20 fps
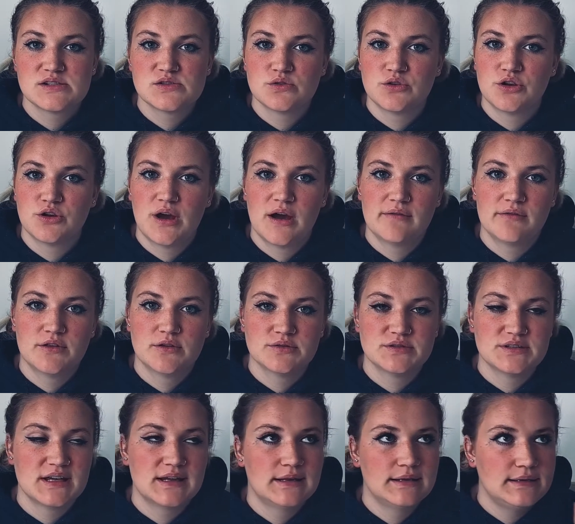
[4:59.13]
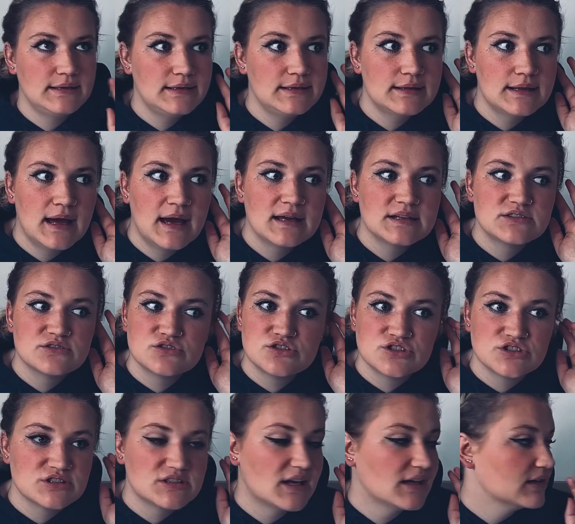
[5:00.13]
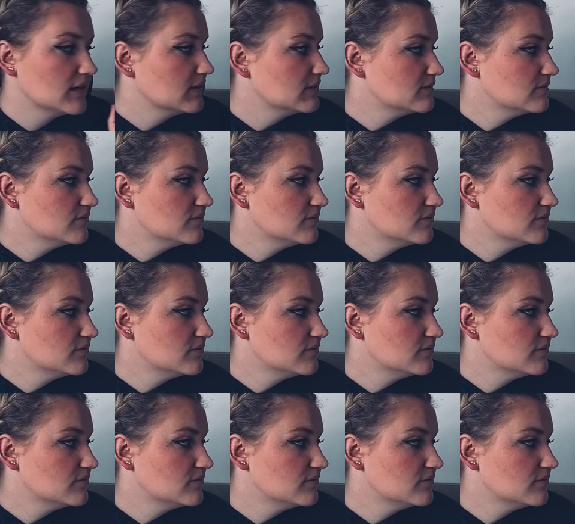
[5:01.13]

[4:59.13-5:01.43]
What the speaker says: or you have those LED lights, or just like a